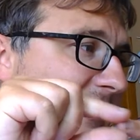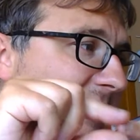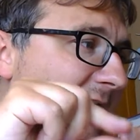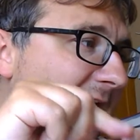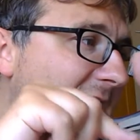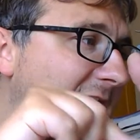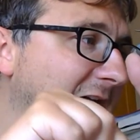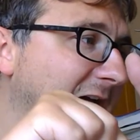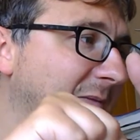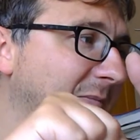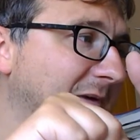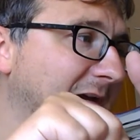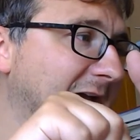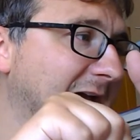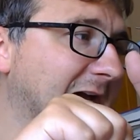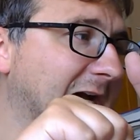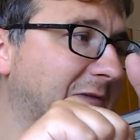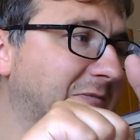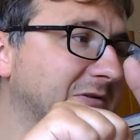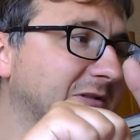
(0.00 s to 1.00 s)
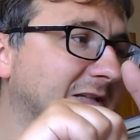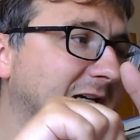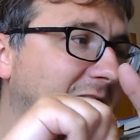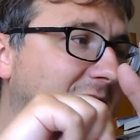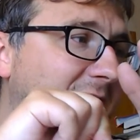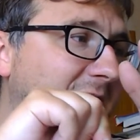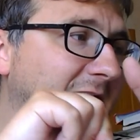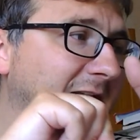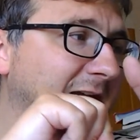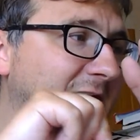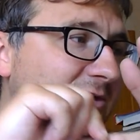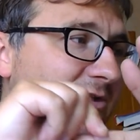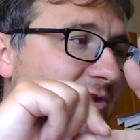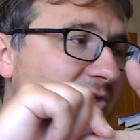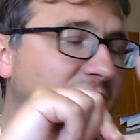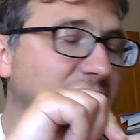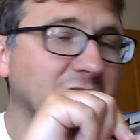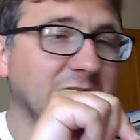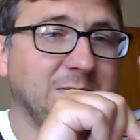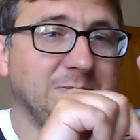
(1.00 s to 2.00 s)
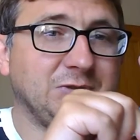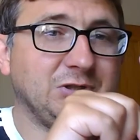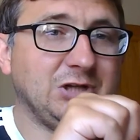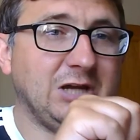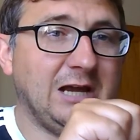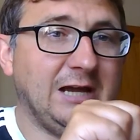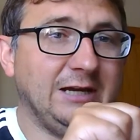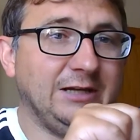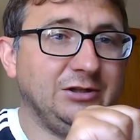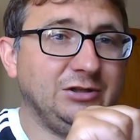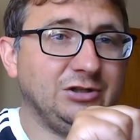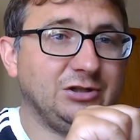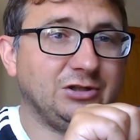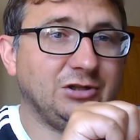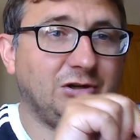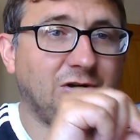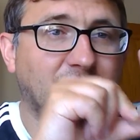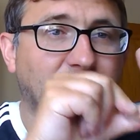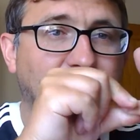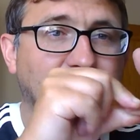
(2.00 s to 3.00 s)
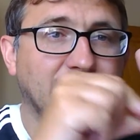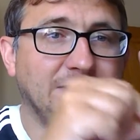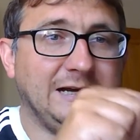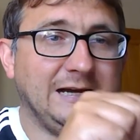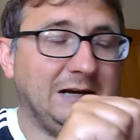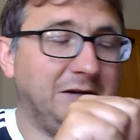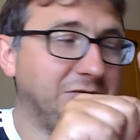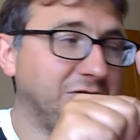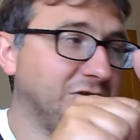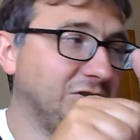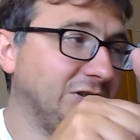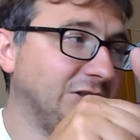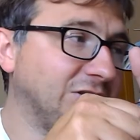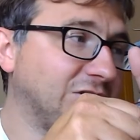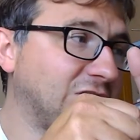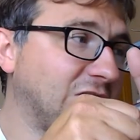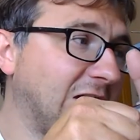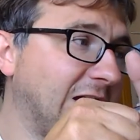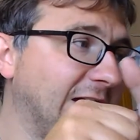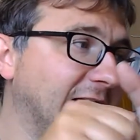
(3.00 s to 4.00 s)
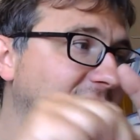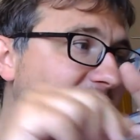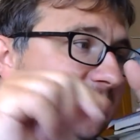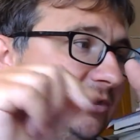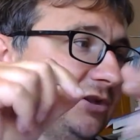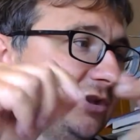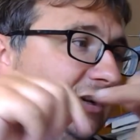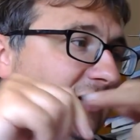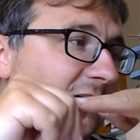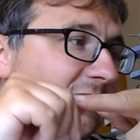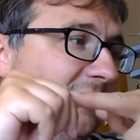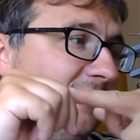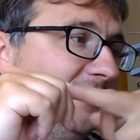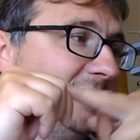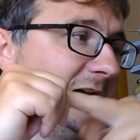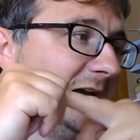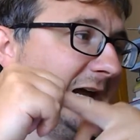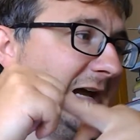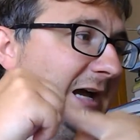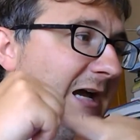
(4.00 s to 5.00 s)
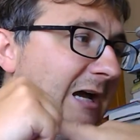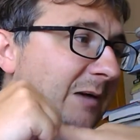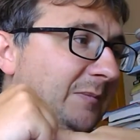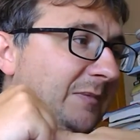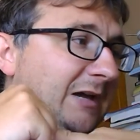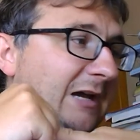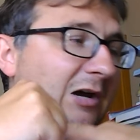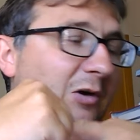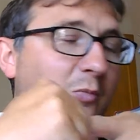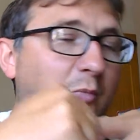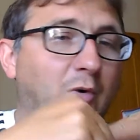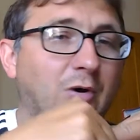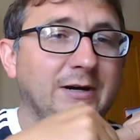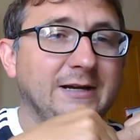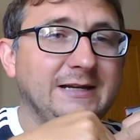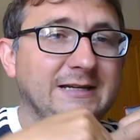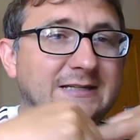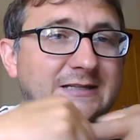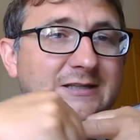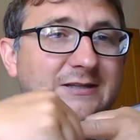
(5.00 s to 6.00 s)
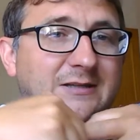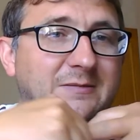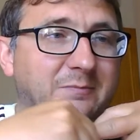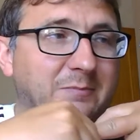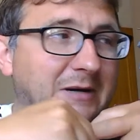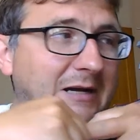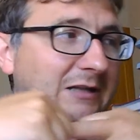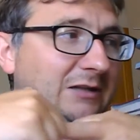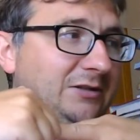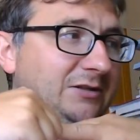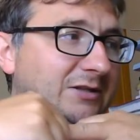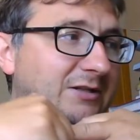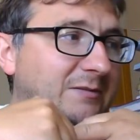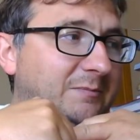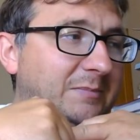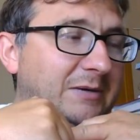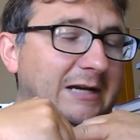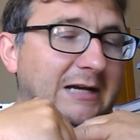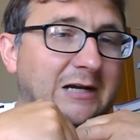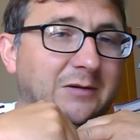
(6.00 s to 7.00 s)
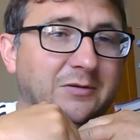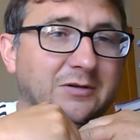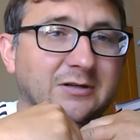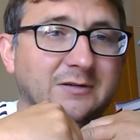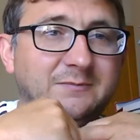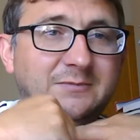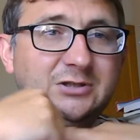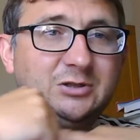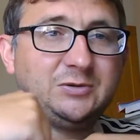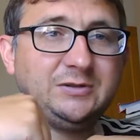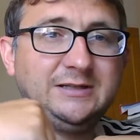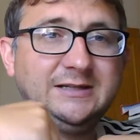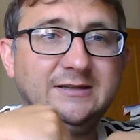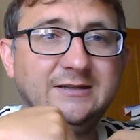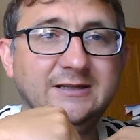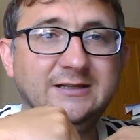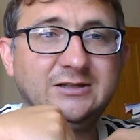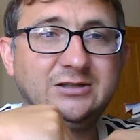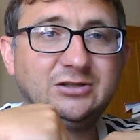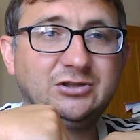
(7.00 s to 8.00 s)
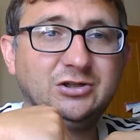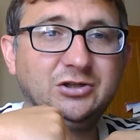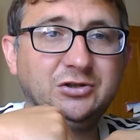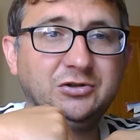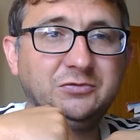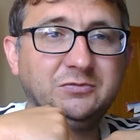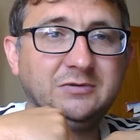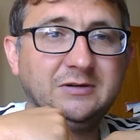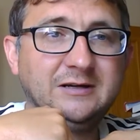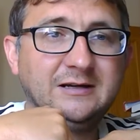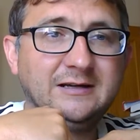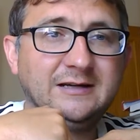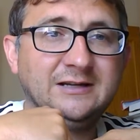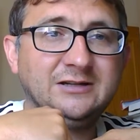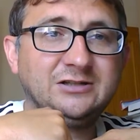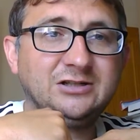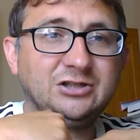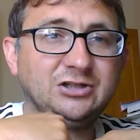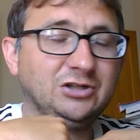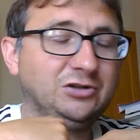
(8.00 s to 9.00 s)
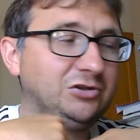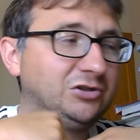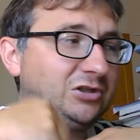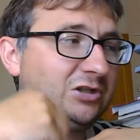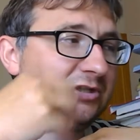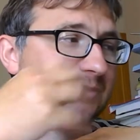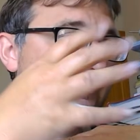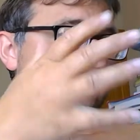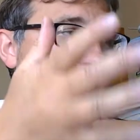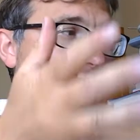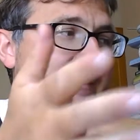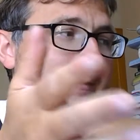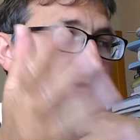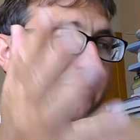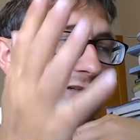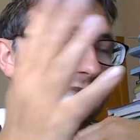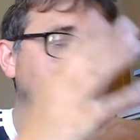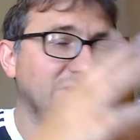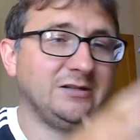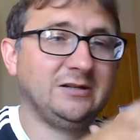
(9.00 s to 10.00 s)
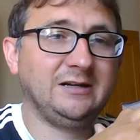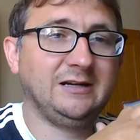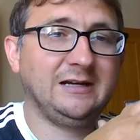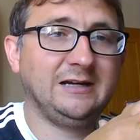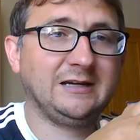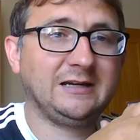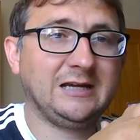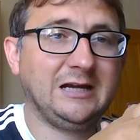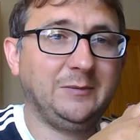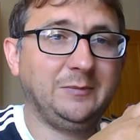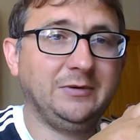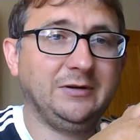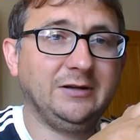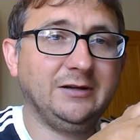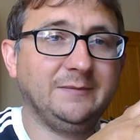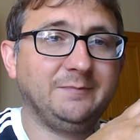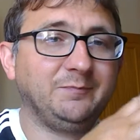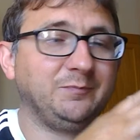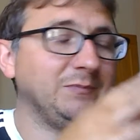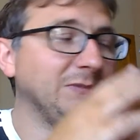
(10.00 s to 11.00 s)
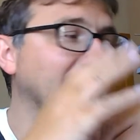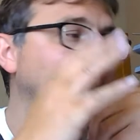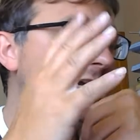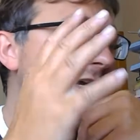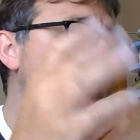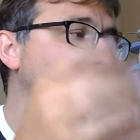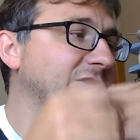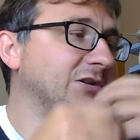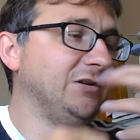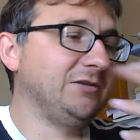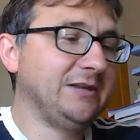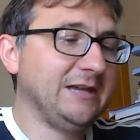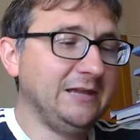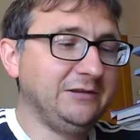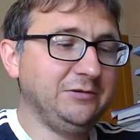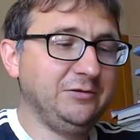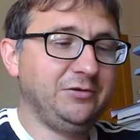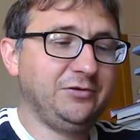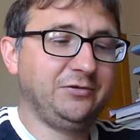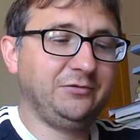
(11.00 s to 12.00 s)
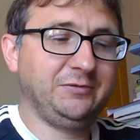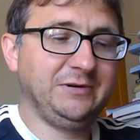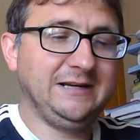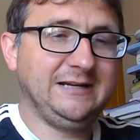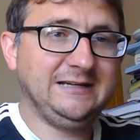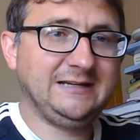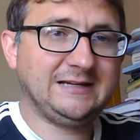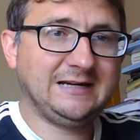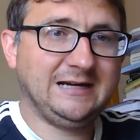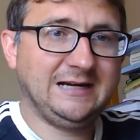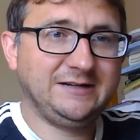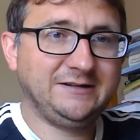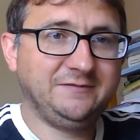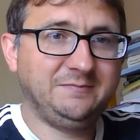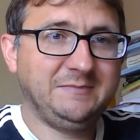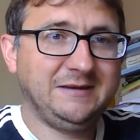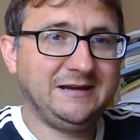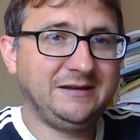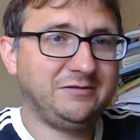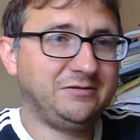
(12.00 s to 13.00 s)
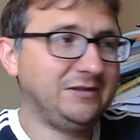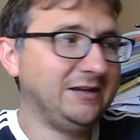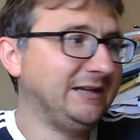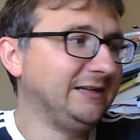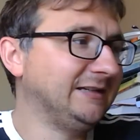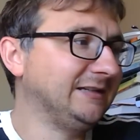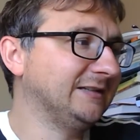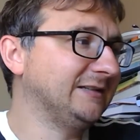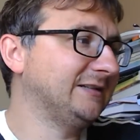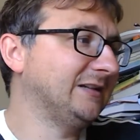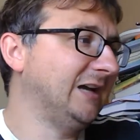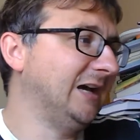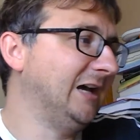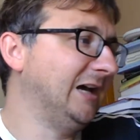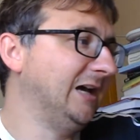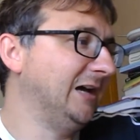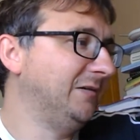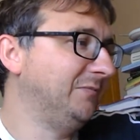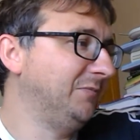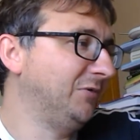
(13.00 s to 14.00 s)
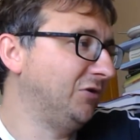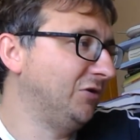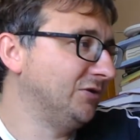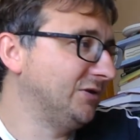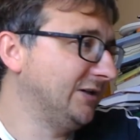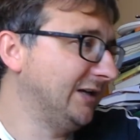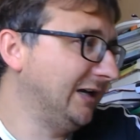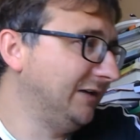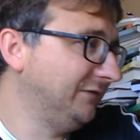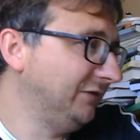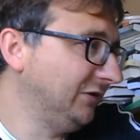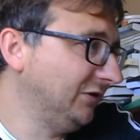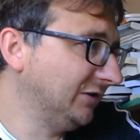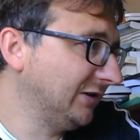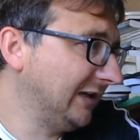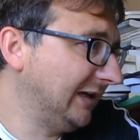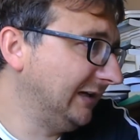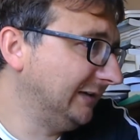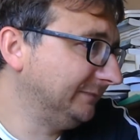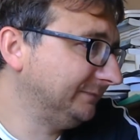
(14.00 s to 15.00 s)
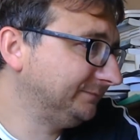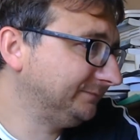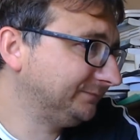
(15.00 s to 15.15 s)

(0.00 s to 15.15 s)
How has that relationship changed, or how does it change? And what is the balance of power between these two institutions, Prime Minister and Cabinet? So they're the three kind of main things we're going to have a look at.